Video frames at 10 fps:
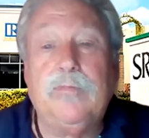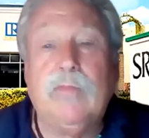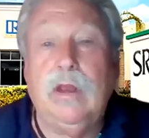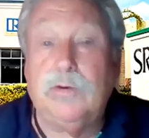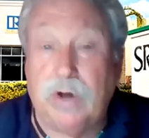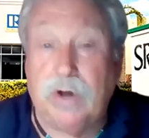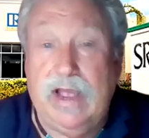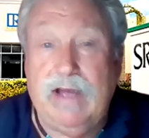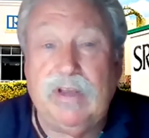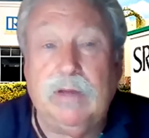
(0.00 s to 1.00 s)
you know, try
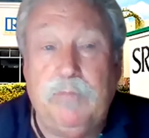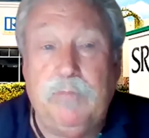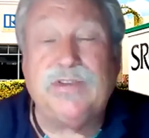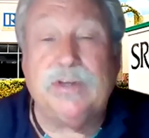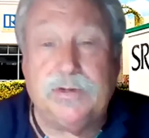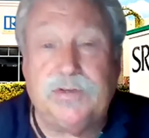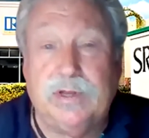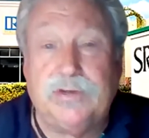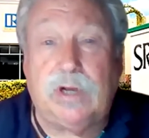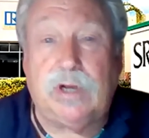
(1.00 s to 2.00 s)
having a business
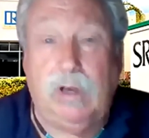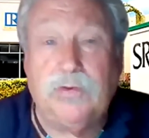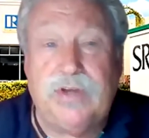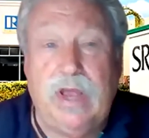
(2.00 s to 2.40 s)
that's closed